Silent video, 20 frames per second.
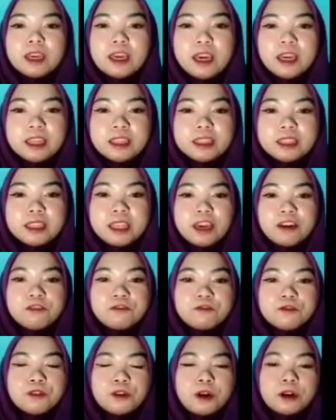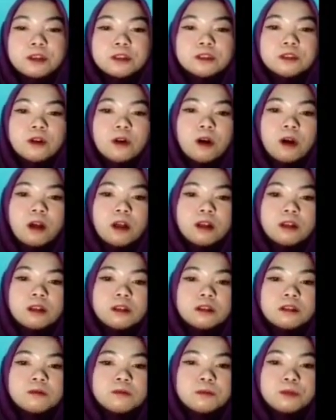and then from
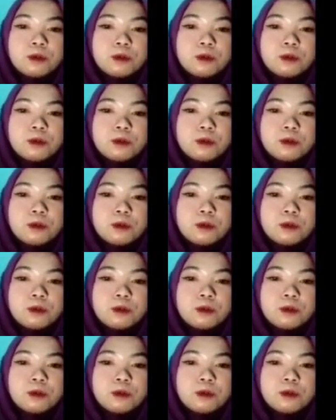all